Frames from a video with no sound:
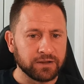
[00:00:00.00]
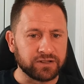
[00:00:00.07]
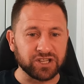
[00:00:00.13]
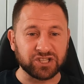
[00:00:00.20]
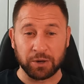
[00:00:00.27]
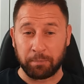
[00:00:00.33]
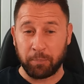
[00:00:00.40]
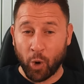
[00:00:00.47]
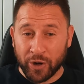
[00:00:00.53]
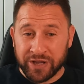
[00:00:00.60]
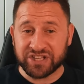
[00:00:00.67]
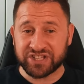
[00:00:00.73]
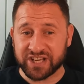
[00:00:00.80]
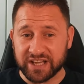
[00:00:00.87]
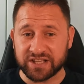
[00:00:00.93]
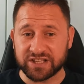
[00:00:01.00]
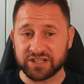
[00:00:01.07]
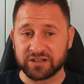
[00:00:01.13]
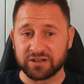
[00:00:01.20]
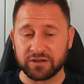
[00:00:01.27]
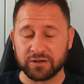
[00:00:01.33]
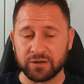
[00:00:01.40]
Disappointed?
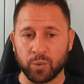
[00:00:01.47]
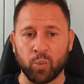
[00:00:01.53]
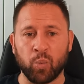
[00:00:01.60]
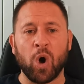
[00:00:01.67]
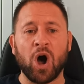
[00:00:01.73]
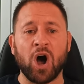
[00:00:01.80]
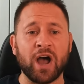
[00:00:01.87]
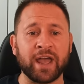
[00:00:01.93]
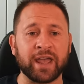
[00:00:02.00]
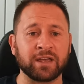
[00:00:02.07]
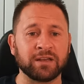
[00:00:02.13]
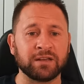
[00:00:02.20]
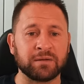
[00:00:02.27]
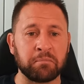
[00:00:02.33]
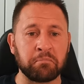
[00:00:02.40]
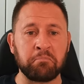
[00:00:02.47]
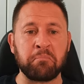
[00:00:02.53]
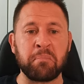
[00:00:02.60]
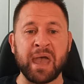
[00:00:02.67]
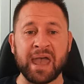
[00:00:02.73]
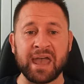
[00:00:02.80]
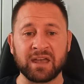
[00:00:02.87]
Why?
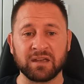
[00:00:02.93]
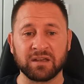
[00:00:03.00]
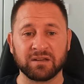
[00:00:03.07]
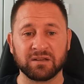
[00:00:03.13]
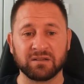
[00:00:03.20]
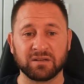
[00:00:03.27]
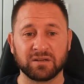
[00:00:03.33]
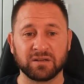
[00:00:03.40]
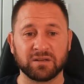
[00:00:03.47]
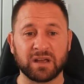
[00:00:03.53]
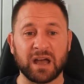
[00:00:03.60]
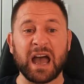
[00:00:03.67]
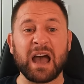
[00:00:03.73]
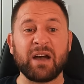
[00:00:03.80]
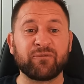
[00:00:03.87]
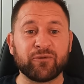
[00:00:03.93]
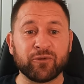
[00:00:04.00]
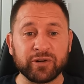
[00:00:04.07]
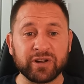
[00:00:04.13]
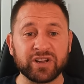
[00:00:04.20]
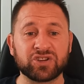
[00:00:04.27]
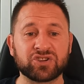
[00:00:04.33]
Meh?
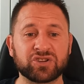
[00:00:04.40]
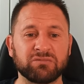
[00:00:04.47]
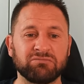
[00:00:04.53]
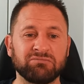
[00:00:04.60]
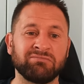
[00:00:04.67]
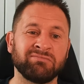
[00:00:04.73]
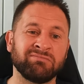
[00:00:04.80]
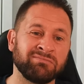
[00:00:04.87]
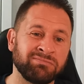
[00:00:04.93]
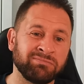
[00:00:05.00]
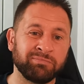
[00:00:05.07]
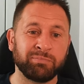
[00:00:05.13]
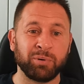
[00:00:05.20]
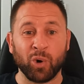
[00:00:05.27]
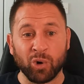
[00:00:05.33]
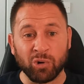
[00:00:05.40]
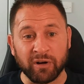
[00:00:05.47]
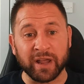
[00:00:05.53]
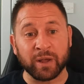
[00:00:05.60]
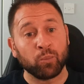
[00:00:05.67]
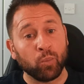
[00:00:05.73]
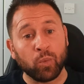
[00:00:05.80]
Average?
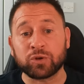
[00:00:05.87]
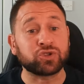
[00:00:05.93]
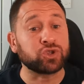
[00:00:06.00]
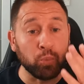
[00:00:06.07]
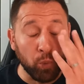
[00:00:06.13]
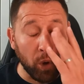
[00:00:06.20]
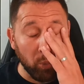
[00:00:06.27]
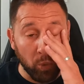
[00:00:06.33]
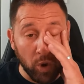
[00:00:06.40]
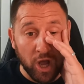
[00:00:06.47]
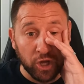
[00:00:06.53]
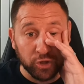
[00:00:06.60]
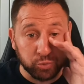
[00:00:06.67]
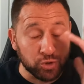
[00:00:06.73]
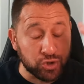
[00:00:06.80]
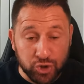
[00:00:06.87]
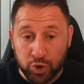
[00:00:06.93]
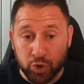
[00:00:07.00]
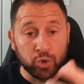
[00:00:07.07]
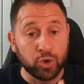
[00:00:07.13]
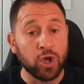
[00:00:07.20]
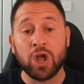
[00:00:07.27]
Boring? What word
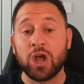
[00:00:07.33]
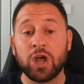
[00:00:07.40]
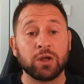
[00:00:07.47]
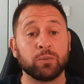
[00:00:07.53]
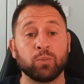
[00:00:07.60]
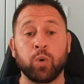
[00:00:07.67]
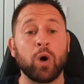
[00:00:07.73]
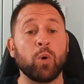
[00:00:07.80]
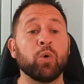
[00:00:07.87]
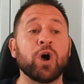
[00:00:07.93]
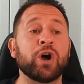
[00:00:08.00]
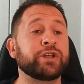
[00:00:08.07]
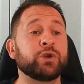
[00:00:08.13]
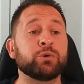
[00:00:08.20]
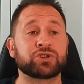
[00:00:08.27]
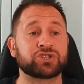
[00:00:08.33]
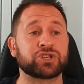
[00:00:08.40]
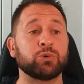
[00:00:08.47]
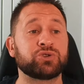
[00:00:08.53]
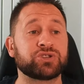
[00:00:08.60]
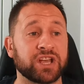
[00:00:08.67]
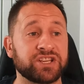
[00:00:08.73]
are you
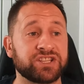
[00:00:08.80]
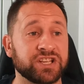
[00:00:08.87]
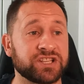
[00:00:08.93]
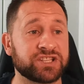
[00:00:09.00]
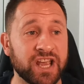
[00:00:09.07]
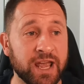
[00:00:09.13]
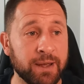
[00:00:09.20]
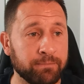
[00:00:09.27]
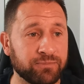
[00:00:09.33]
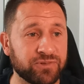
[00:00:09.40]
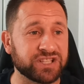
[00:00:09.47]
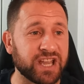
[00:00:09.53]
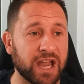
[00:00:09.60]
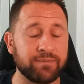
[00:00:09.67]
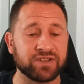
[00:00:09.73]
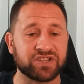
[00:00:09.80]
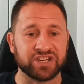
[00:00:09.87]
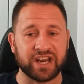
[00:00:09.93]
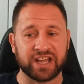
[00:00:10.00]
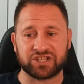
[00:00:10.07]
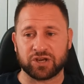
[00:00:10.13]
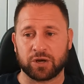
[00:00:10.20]
associating to him, to
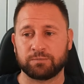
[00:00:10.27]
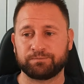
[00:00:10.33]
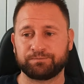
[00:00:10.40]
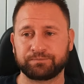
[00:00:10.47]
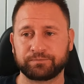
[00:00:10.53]
David Neto?